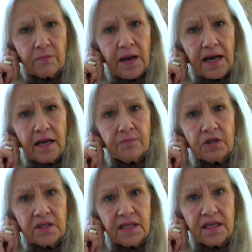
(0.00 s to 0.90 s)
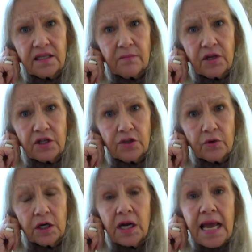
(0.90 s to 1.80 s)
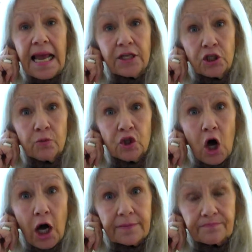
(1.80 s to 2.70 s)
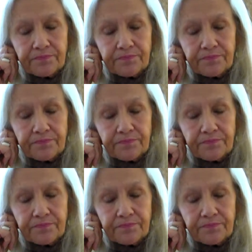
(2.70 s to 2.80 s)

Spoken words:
back up to say something to her, and she was gone.